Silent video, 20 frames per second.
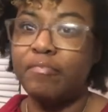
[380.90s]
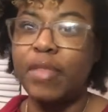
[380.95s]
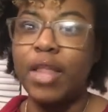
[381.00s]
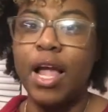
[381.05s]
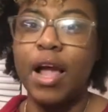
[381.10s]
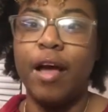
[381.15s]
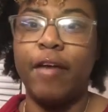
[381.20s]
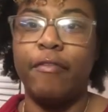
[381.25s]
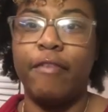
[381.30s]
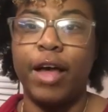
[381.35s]

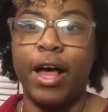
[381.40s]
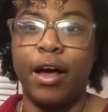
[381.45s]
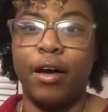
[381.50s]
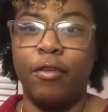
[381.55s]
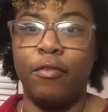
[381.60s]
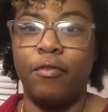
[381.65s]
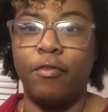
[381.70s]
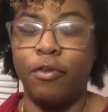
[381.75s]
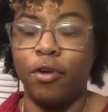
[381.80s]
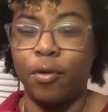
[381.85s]
I
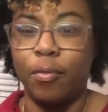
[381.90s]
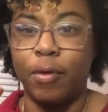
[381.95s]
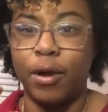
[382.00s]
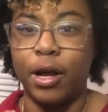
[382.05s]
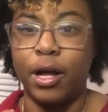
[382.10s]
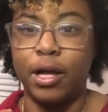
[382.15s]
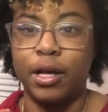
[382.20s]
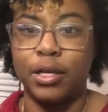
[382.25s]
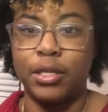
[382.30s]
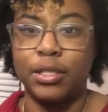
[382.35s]
found 4
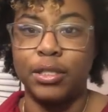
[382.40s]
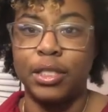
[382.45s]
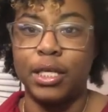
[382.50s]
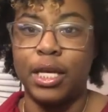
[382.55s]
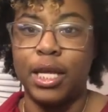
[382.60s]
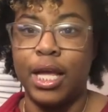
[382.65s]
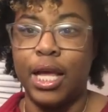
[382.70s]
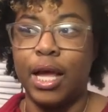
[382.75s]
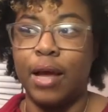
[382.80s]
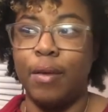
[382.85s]
bras.
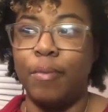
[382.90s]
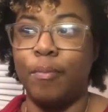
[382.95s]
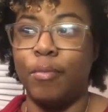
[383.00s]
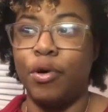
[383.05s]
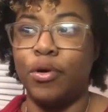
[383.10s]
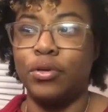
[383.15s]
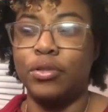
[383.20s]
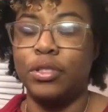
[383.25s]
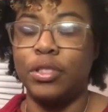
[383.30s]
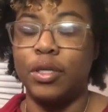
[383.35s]

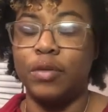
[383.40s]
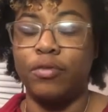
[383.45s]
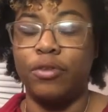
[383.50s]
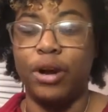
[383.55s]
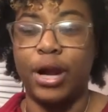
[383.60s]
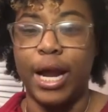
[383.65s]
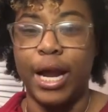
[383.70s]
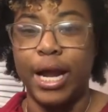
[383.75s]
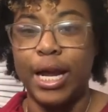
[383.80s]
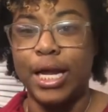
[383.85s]
Most of them
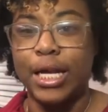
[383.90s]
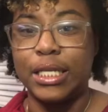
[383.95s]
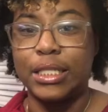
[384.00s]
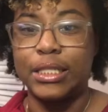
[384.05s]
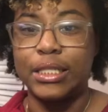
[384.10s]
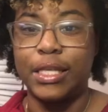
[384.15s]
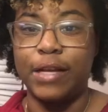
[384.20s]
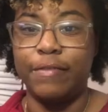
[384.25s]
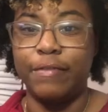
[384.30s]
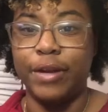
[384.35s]
were $8 and
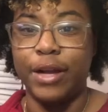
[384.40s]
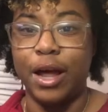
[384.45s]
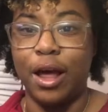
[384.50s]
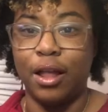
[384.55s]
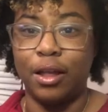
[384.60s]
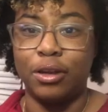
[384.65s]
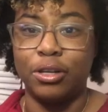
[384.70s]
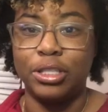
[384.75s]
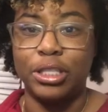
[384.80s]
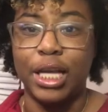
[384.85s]
$7.
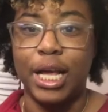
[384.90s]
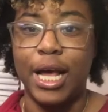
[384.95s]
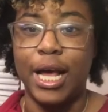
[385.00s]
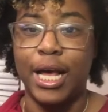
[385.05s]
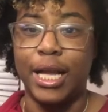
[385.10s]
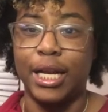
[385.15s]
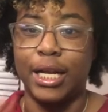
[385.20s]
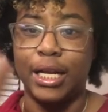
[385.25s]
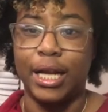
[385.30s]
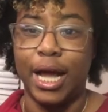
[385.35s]
I
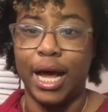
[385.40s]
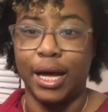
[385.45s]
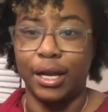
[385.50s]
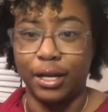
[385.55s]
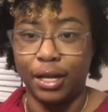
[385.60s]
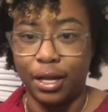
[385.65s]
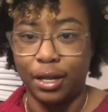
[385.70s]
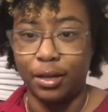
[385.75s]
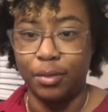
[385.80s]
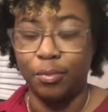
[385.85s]
had a
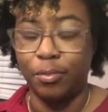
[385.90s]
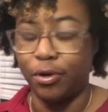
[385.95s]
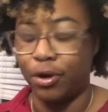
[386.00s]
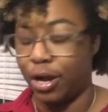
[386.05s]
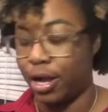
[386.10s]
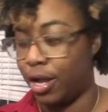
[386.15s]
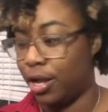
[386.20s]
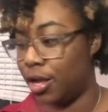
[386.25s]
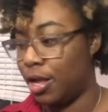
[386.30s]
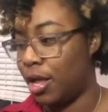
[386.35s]
$9
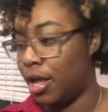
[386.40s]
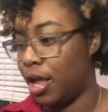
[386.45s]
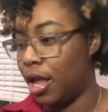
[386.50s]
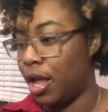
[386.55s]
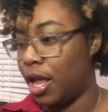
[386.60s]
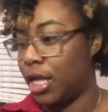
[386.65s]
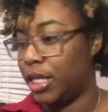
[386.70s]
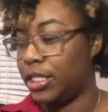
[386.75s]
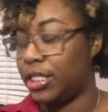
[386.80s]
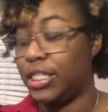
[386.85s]
bra,
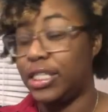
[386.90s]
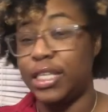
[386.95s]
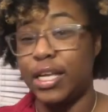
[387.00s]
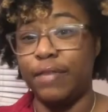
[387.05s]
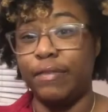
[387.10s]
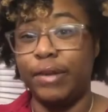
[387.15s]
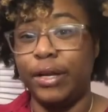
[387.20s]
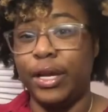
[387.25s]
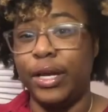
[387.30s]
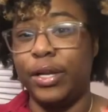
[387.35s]

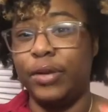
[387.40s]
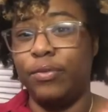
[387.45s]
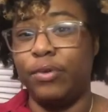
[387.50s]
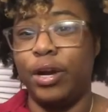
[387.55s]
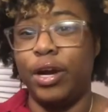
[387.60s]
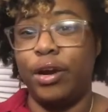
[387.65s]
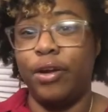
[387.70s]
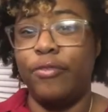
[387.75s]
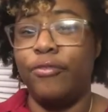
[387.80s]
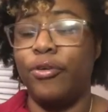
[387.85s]
7
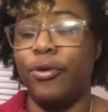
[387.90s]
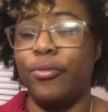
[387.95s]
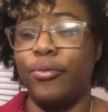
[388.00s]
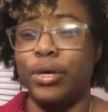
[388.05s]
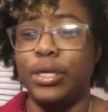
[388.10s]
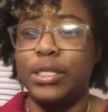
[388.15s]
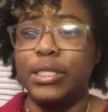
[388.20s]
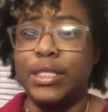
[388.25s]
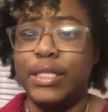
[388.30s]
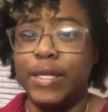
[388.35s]
underwear for
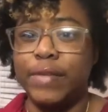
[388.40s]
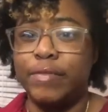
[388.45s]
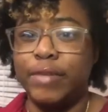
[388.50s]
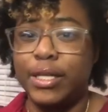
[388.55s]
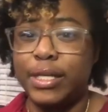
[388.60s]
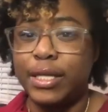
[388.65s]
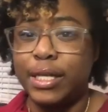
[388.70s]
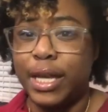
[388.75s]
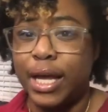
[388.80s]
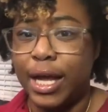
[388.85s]

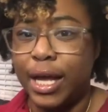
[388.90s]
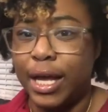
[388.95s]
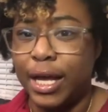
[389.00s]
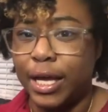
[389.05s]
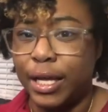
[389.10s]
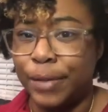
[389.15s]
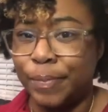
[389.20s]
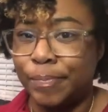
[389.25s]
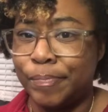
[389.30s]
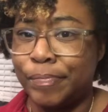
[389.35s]

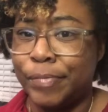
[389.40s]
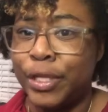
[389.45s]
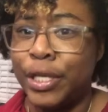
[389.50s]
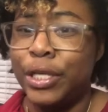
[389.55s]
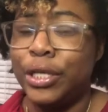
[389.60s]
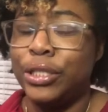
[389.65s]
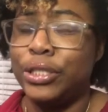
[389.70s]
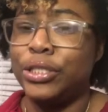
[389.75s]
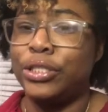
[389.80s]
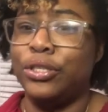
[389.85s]
$1.79.
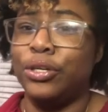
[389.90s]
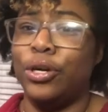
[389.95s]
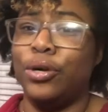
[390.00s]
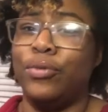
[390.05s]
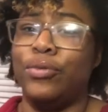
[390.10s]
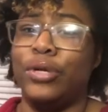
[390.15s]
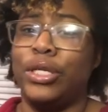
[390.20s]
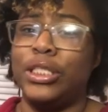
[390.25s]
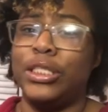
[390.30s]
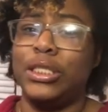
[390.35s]
So
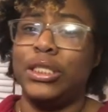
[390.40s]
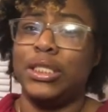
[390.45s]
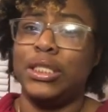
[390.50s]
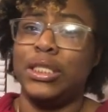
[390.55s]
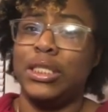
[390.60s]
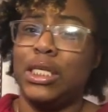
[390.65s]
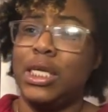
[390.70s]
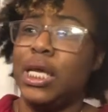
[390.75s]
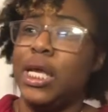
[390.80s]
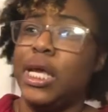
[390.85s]

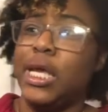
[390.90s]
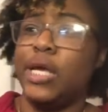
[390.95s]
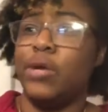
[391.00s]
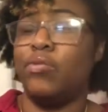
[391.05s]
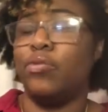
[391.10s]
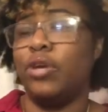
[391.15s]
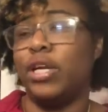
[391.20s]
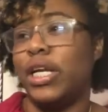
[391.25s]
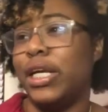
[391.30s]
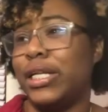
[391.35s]
originally it
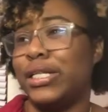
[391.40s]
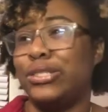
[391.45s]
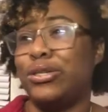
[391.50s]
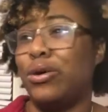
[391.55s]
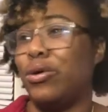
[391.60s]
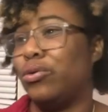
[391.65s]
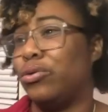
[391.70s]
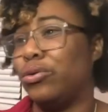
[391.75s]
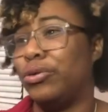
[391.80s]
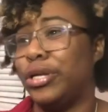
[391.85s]
would have
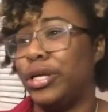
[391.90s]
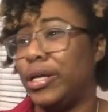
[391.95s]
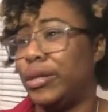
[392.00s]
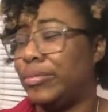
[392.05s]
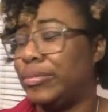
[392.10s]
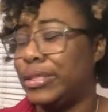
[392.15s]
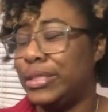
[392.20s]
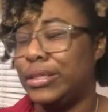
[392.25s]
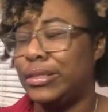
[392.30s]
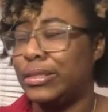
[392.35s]
totaled
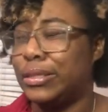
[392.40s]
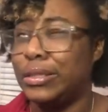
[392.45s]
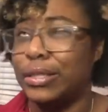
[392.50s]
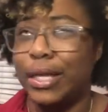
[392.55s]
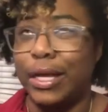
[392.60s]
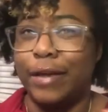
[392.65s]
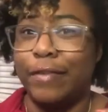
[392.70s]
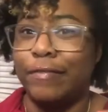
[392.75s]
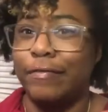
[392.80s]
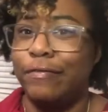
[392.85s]
up to
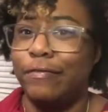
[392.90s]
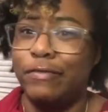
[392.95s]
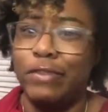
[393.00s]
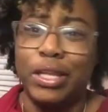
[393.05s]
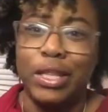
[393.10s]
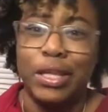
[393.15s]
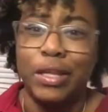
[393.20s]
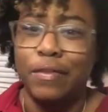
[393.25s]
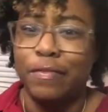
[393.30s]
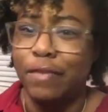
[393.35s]
like
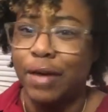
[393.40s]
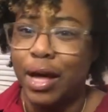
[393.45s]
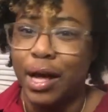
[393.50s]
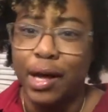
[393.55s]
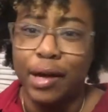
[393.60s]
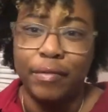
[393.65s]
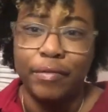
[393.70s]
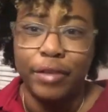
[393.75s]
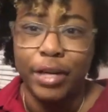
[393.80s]
$55.